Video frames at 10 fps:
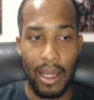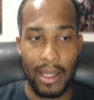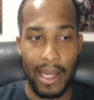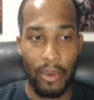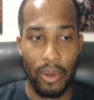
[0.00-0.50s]

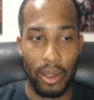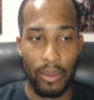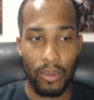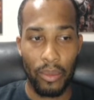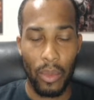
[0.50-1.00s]
That's the name of the
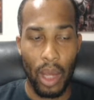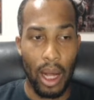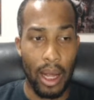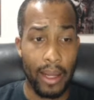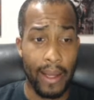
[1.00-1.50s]

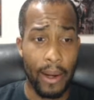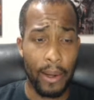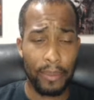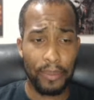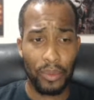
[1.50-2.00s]
uh,
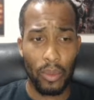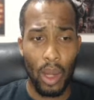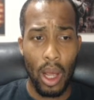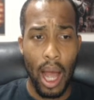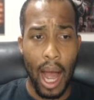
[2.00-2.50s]
indicator.
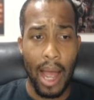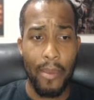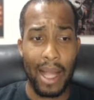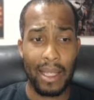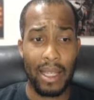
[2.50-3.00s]
I
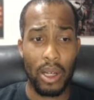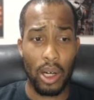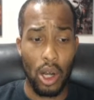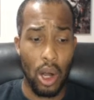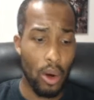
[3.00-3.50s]
M A C D is
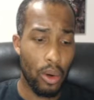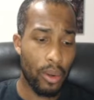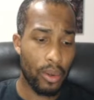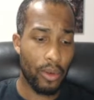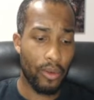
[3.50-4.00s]
our code,
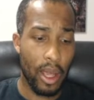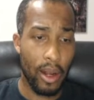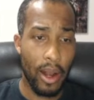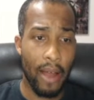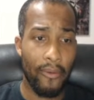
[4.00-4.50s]
so if you
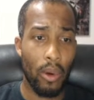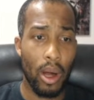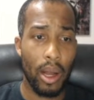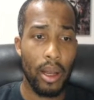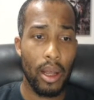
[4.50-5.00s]
hit F
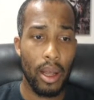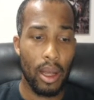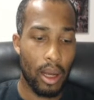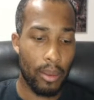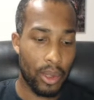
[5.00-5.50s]
one.
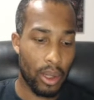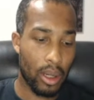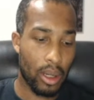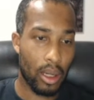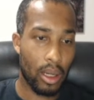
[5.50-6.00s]
I'm sorry,
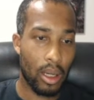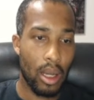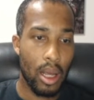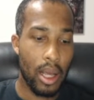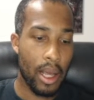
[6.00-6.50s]

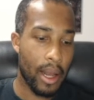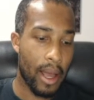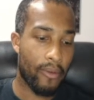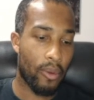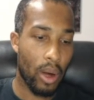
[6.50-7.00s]
hit
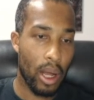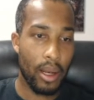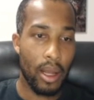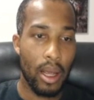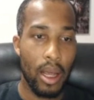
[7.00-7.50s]
F one.
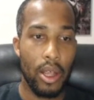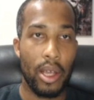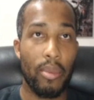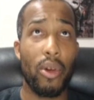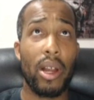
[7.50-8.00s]
You
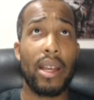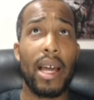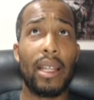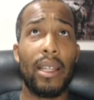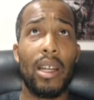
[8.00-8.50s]
can break it
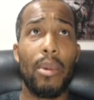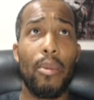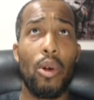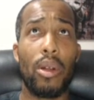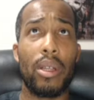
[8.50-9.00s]
down a little bit
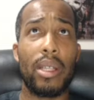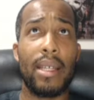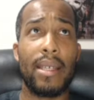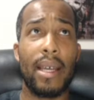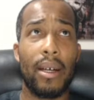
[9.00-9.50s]
more in
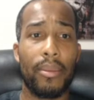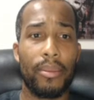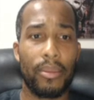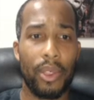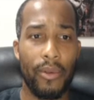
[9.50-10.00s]
detail.
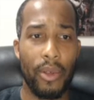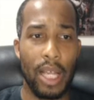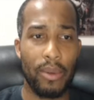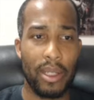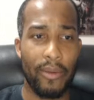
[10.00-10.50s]
So if you
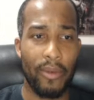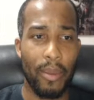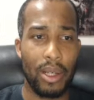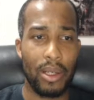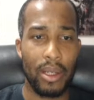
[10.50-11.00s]
guys want this
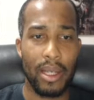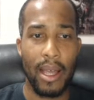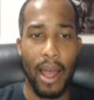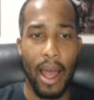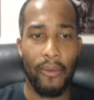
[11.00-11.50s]
information, just hit
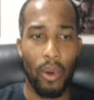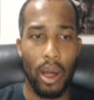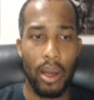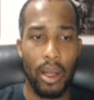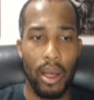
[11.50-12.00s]
F one.